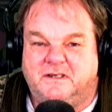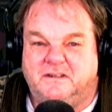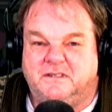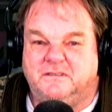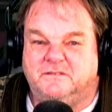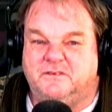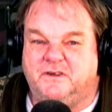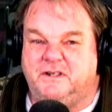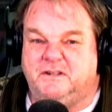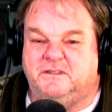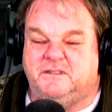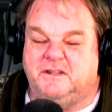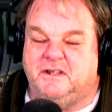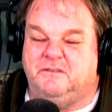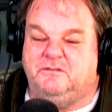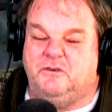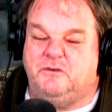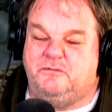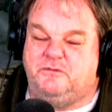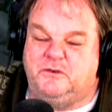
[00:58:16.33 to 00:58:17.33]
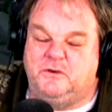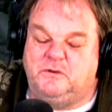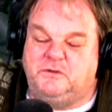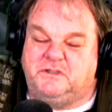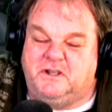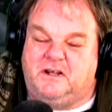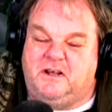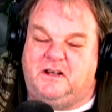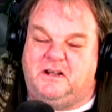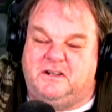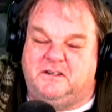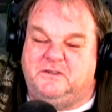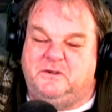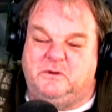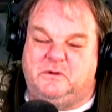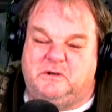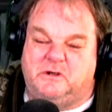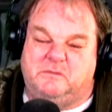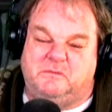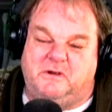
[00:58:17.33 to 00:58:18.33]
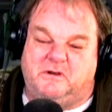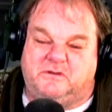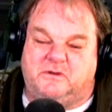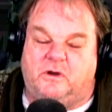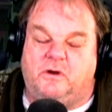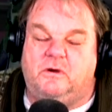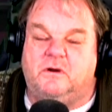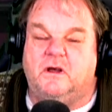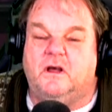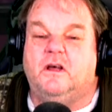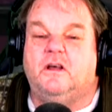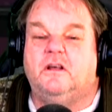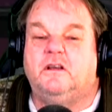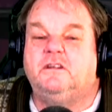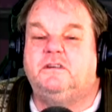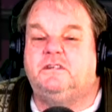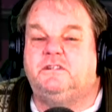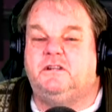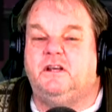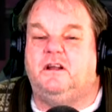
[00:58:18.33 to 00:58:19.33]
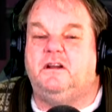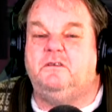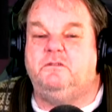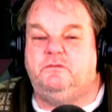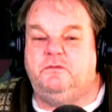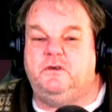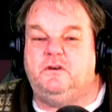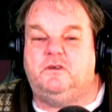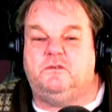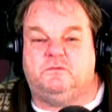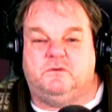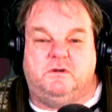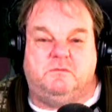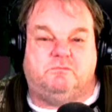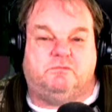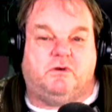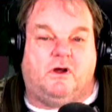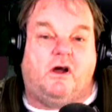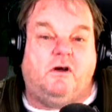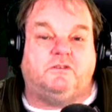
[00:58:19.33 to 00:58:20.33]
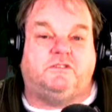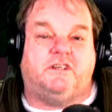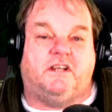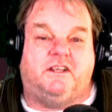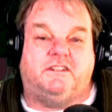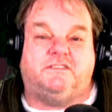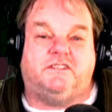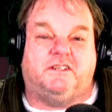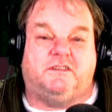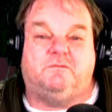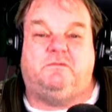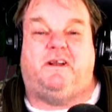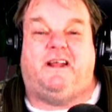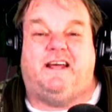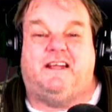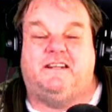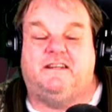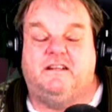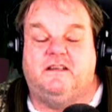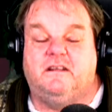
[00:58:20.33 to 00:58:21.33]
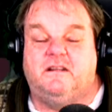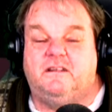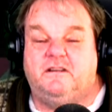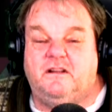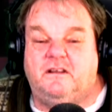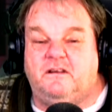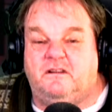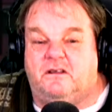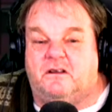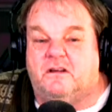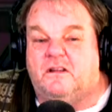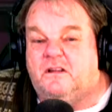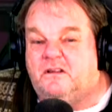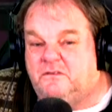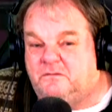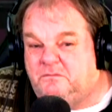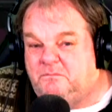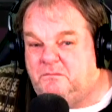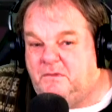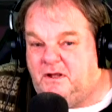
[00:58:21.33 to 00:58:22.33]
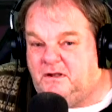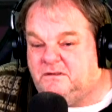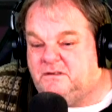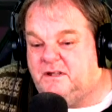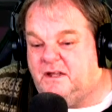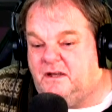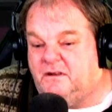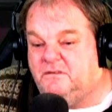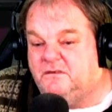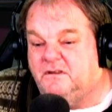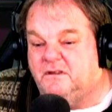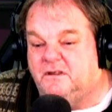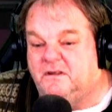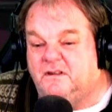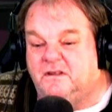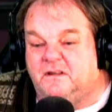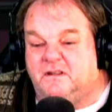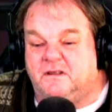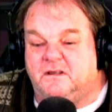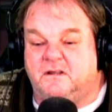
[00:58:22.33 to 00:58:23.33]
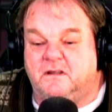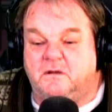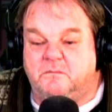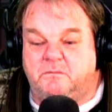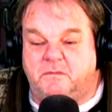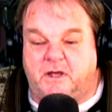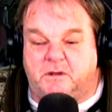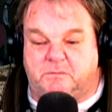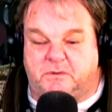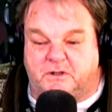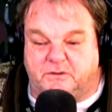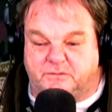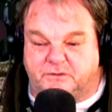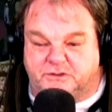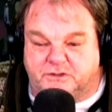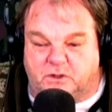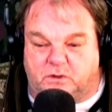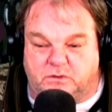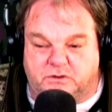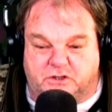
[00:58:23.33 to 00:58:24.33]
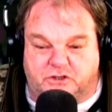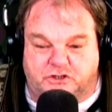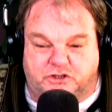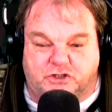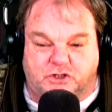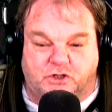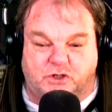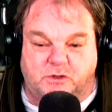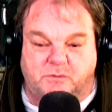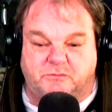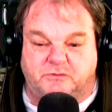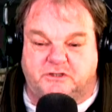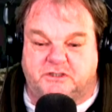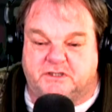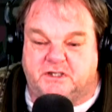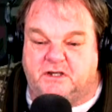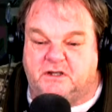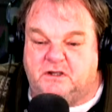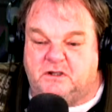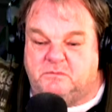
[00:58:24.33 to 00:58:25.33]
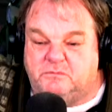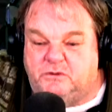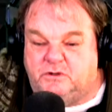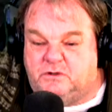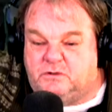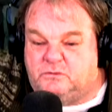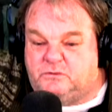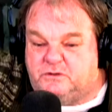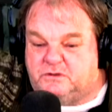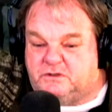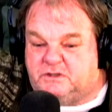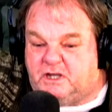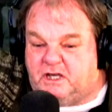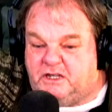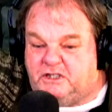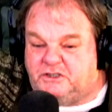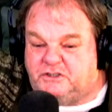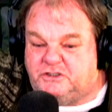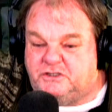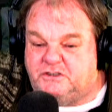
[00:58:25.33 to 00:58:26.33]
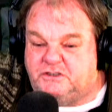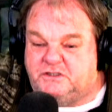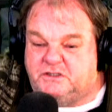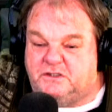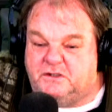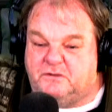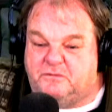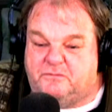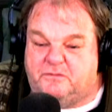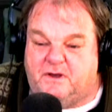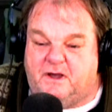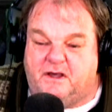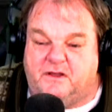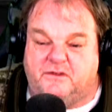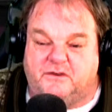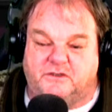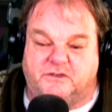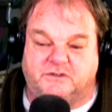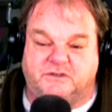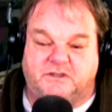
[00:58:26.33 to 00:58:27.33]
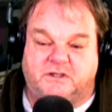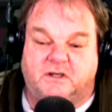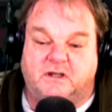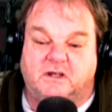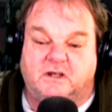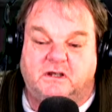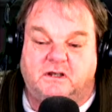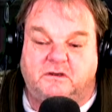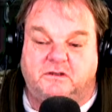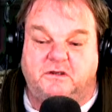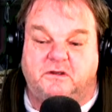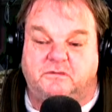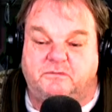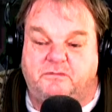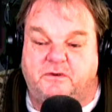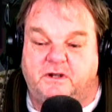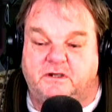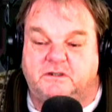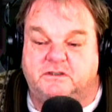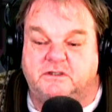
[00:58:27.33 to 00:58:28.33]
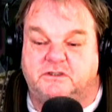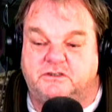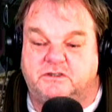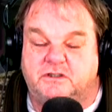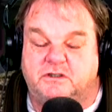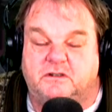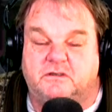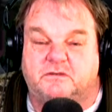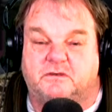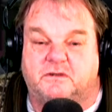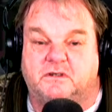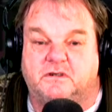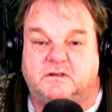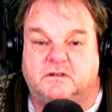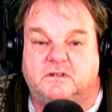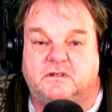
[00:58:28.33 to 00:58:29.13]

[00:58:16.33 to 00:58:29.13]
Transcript: right? They refused to call it a nuclear meltdown. Oh, Sellafield reprocessing plant. No, meltdown. Maybe the result of germ cell mutations in the fathers of the affected children.